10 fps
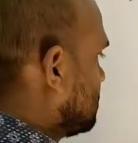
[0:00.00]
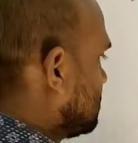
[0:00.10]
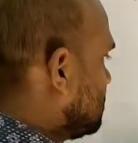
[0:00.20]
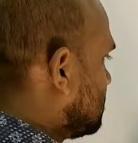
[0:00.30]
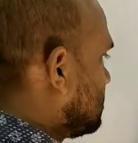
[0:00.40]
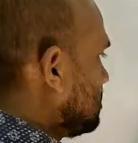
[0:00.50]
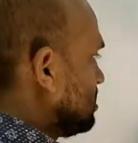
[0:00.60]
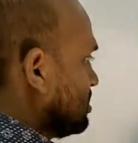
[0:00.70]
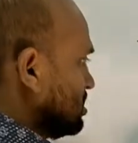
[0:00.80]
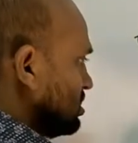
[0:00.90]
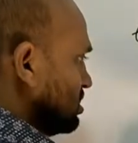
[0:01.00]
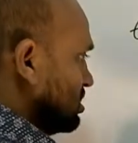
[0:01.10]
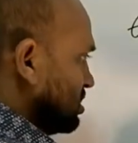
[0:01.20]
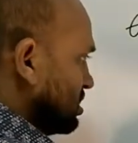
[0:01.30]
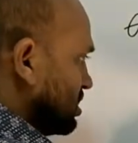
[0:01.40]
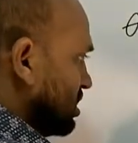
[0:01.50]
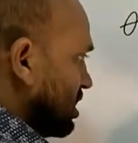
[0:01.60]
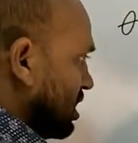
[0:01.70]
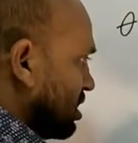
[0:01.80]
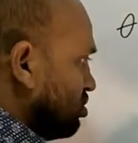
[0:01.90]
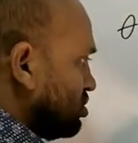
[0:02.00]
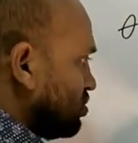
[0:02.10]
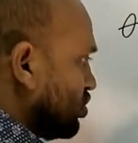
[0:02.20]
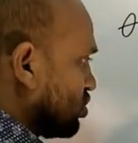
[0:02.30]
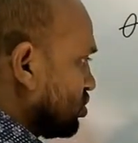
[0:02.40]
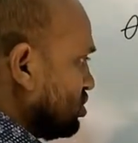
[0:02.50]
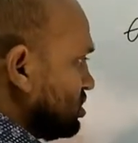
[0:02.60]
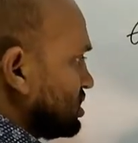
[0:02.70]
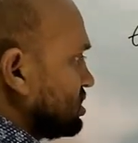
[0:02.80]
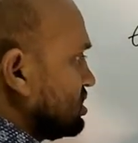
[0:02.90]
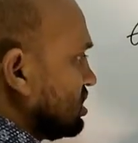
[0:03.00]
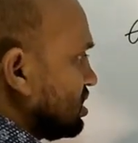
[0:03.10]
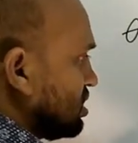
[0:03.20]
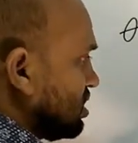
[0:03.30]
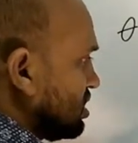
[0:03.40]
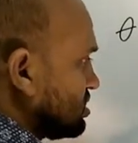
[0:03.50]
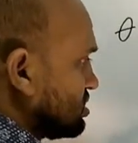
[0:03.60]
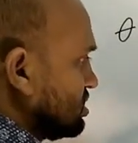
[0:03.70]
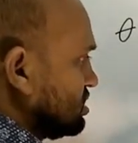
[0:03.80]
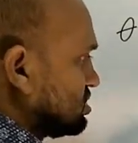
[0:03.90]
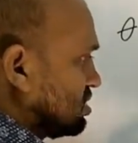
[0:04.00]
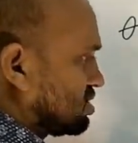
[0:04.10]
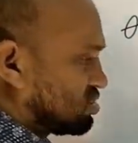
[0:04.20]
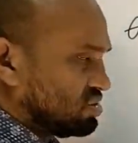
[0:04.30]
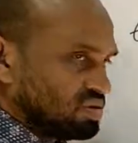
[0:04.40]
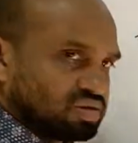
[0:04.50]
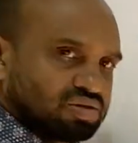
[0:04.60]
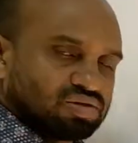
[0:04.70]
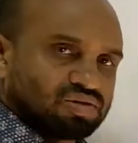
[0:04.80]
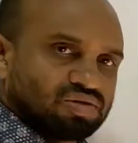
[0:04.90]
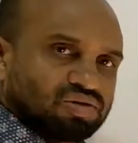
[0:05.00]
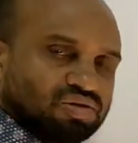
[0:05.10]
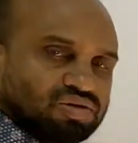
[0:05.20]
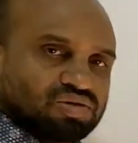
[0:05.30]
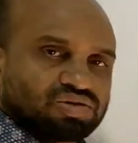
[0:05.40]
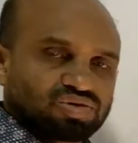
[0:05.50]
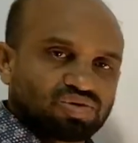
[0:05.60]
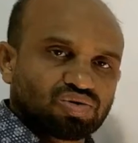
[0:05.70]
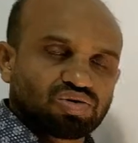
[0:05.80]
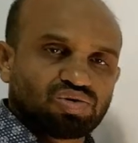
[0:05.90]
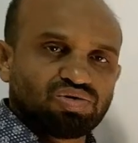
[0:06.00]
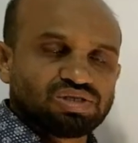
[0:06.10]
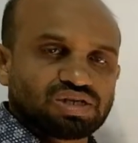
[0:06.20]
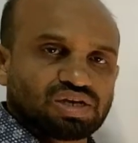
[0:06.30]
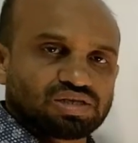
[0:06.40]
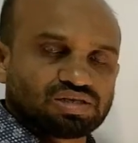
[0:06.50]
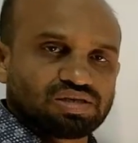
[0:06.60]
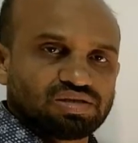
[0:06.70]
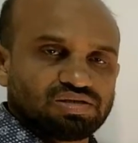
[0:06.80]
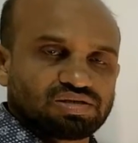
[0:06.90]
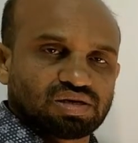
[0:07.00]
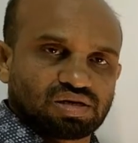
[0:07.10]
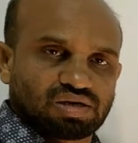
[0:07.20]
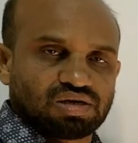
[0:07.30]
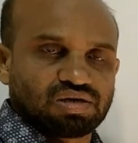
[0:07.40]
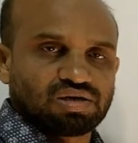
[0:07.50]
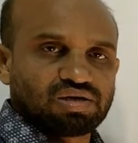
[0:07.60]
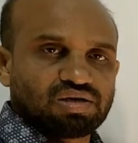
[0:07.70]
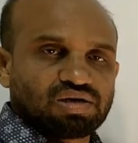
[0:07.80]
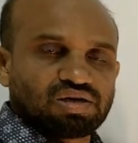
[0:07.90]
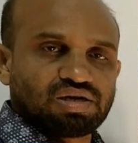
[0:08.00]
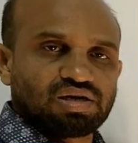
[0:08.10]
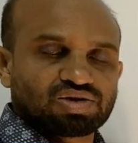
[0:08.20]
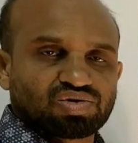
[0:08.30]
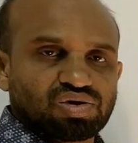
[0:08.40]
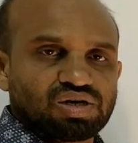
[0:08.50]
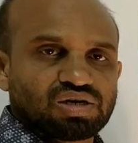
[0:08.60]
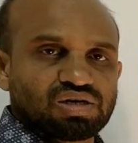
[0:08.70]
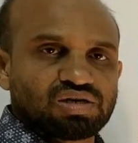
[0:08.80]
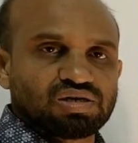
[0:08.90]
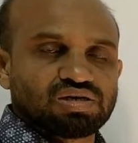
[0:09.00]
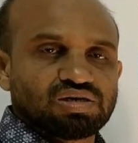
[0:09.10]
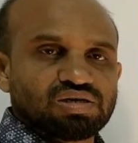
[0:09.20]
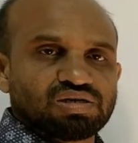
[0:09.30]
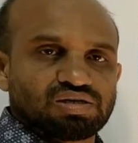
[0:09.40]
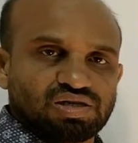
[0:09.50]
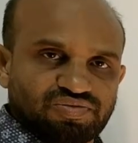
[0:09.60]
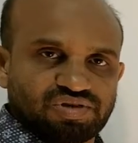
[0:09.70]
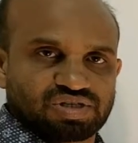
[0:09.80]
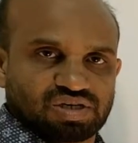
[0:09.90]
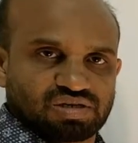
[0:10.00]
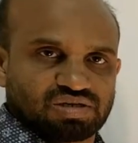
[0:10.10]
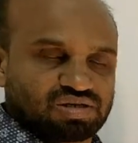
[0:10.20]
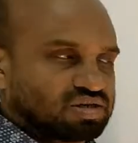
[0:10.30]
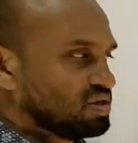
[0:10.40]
Here around boron there are 6 electrons, so Lewis acids are electronically deficient,